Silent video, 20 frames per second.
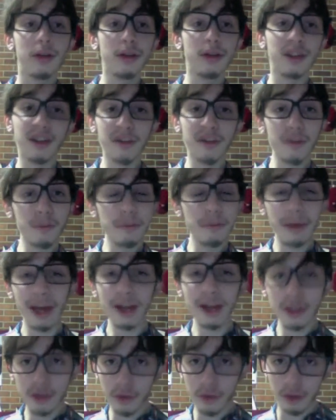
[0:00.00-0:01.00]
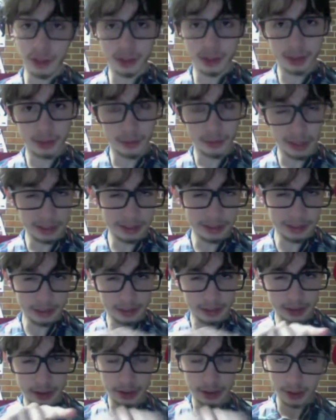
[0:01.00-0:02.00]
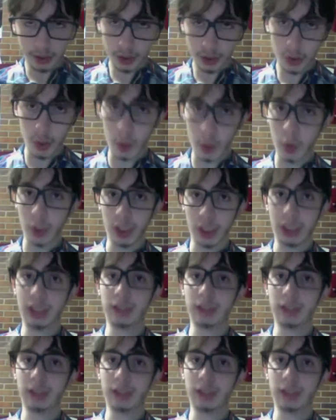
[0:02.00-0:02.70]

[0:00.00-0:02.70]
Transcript: different backstories to make sense of the story,